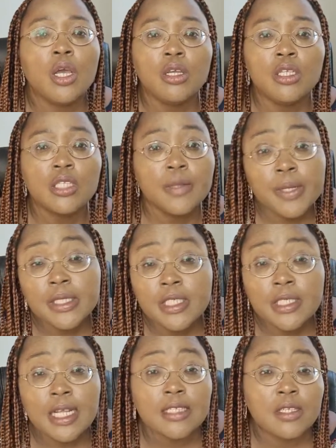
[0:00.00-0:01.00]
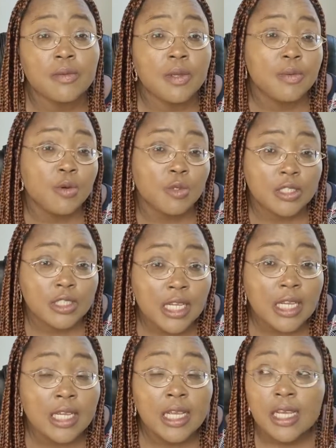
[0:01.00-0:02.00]
it's a pity that some people will
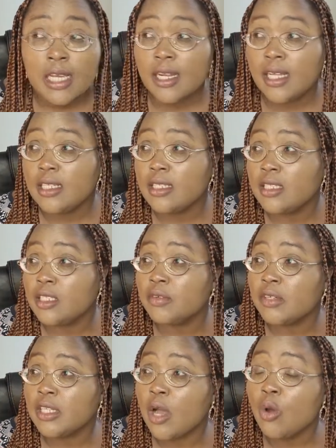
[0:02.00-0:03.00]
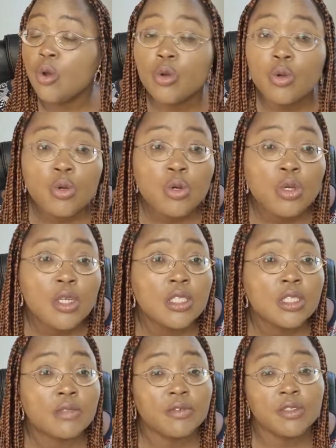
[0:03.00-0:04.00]
think that it is for their own good,
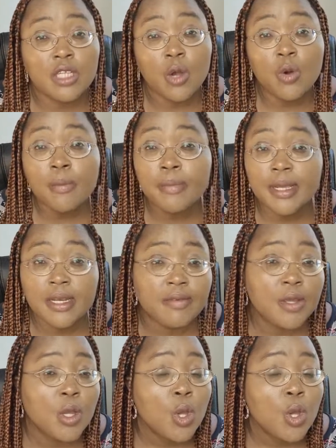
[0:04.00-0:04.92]
it is for their own benefit.